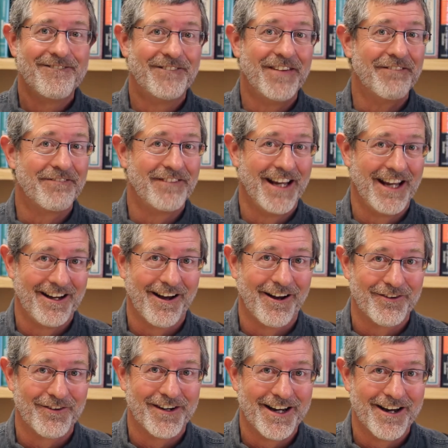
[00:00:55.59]

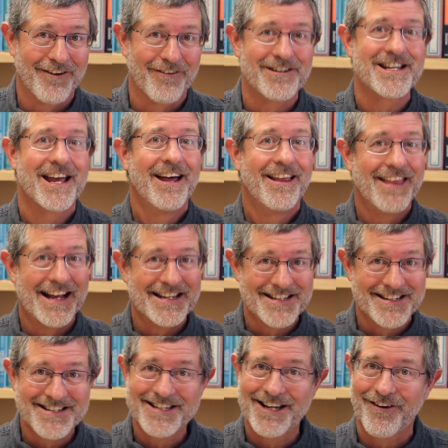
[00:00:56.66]
1,500 years. That's
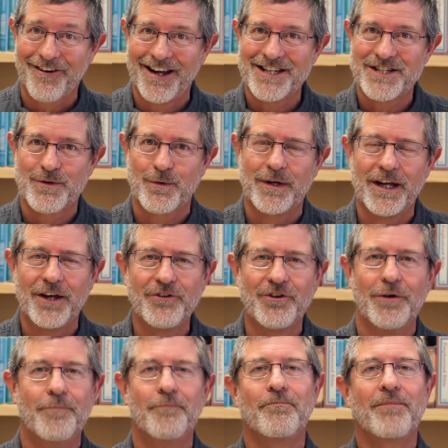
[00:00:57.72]
a serious tradition.